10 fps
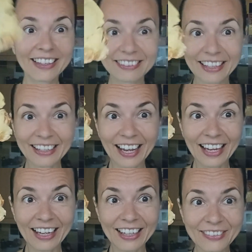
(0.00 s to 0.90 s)

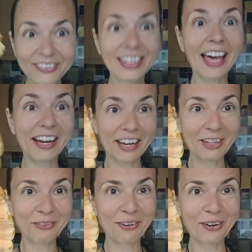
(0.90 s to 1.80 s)
ta-da! There
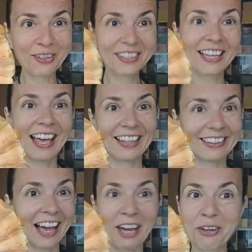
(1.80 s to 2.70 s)
it was, and
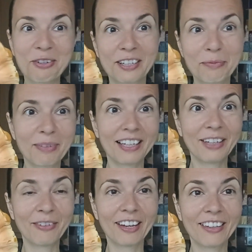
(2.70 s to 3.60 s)
I couldn't
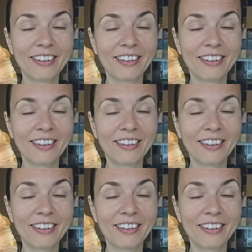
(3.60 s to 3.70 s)
believe it.